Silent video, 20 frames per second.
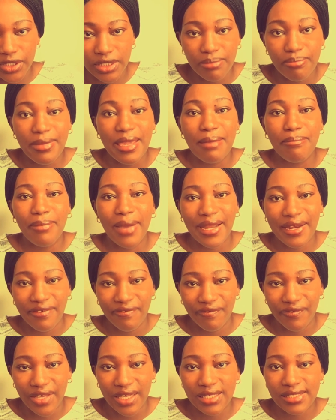Body may
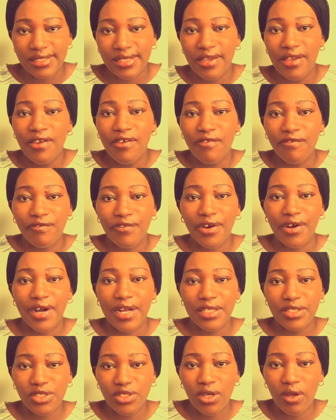manifest
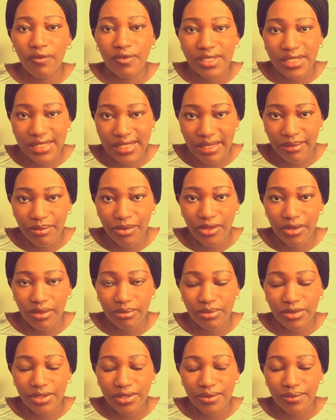variety of
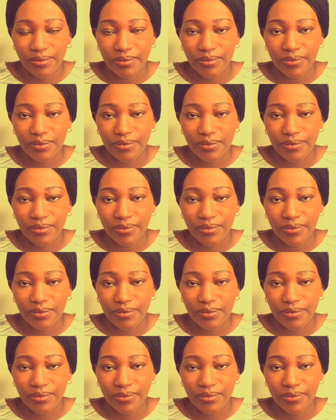symptoms.